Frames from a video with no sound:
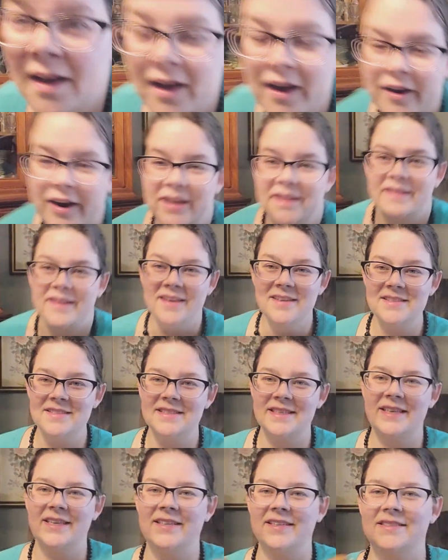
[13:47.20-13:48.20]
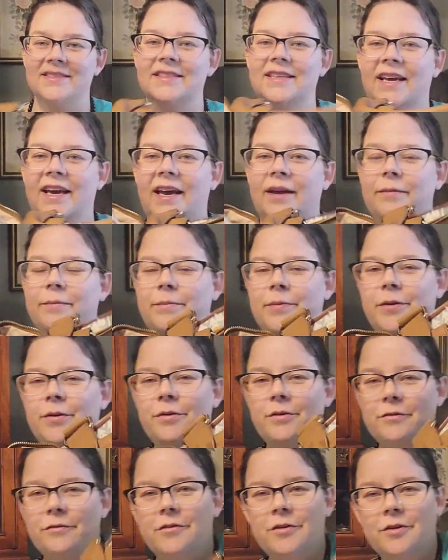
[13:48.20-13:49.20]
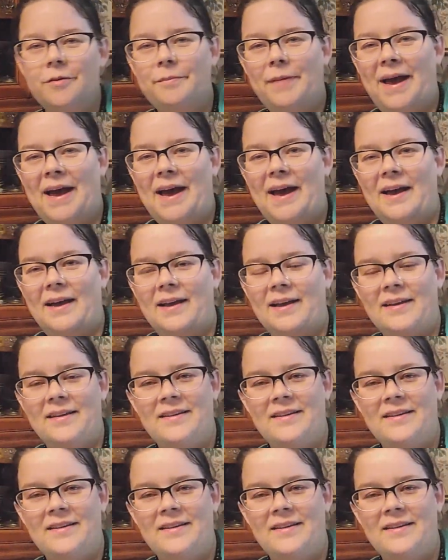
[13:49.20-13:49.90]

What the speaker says: All right, this is a beautiful bag.